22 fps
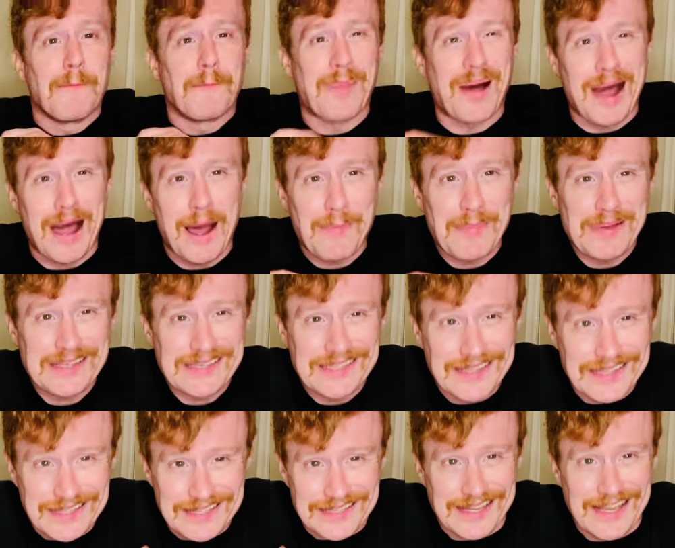Pop
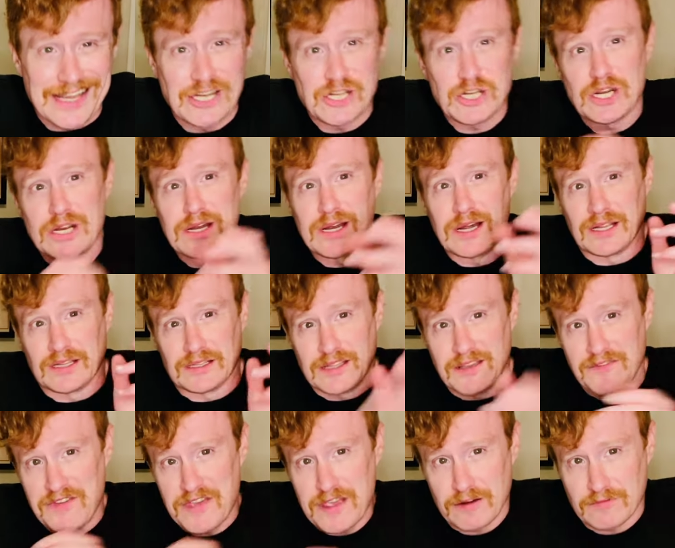sensation
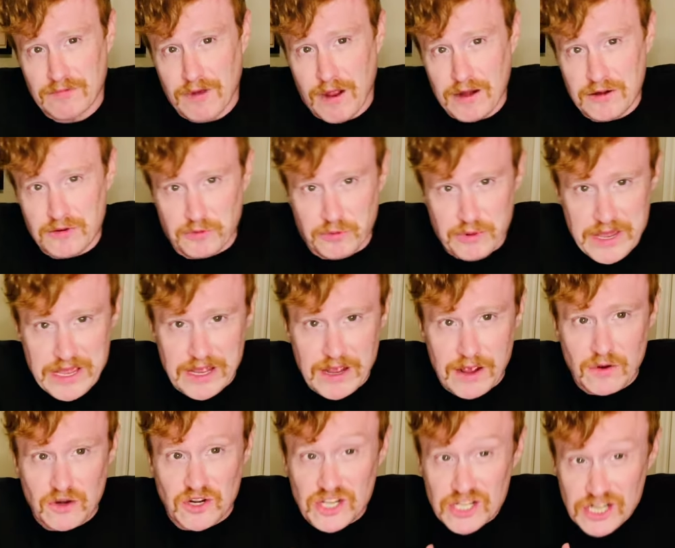Olivia
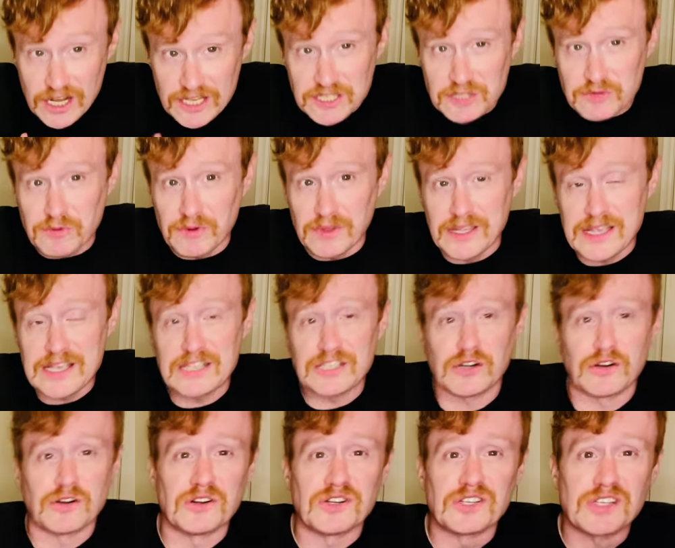Rodrigo just released
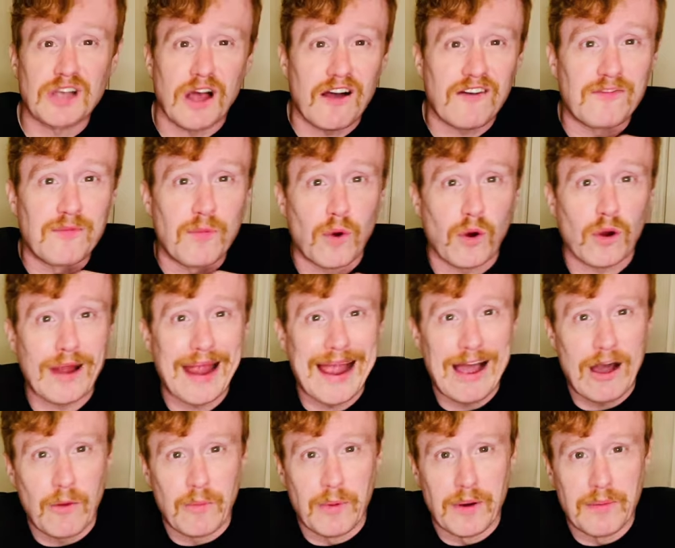her sophomore
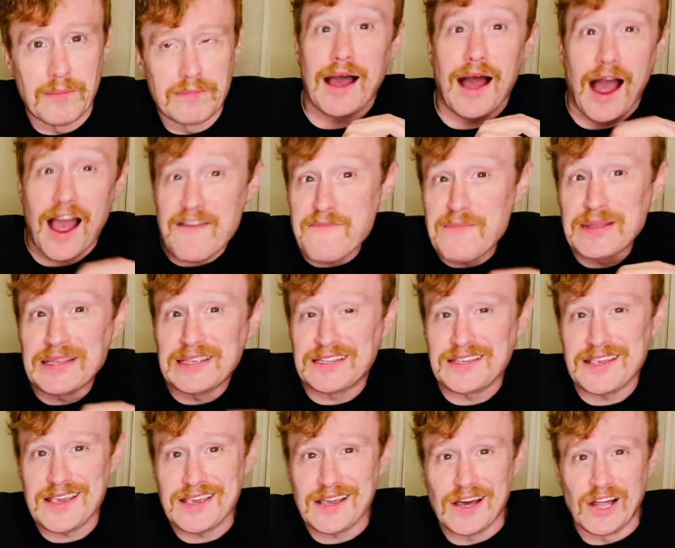album. I've been
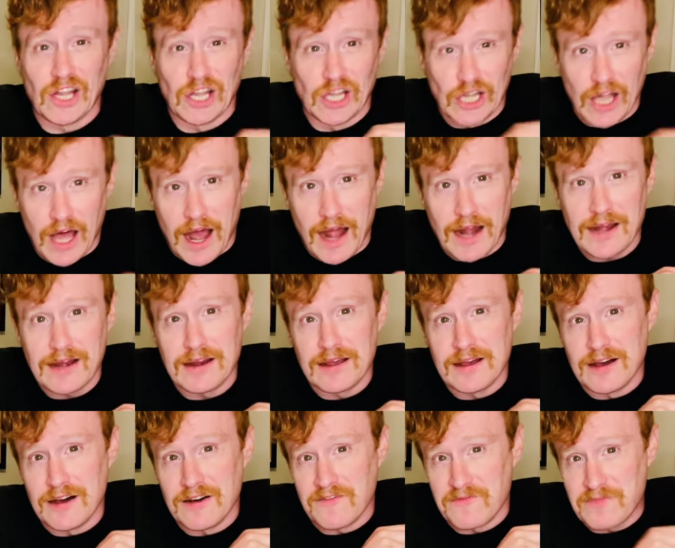seeing a lot
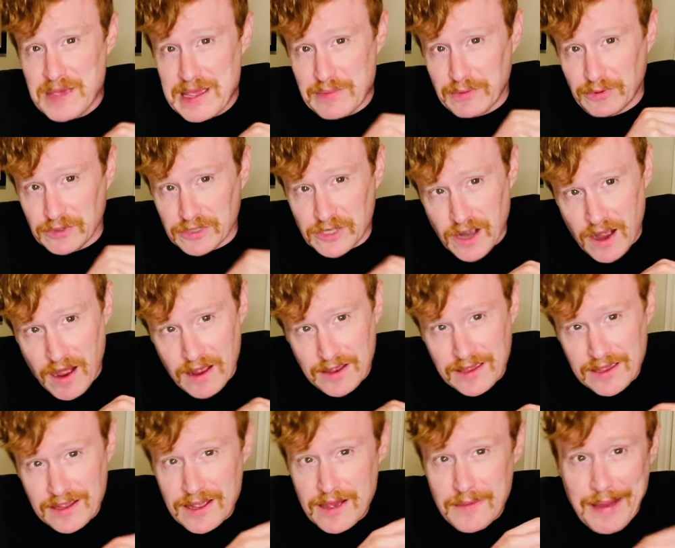of people
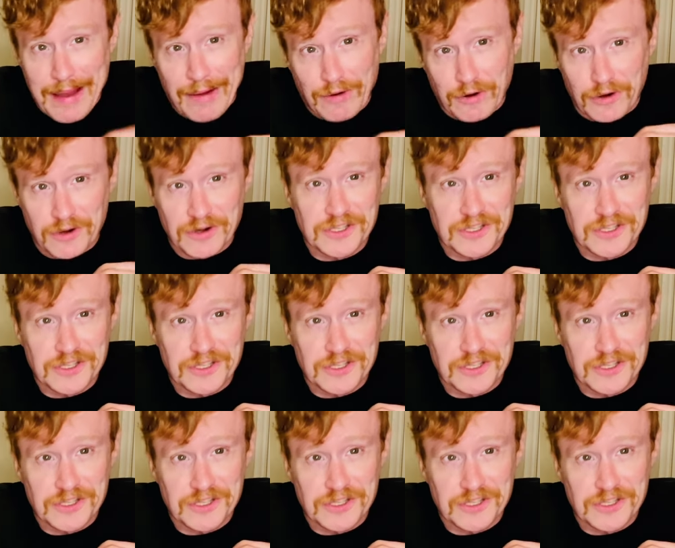talking about her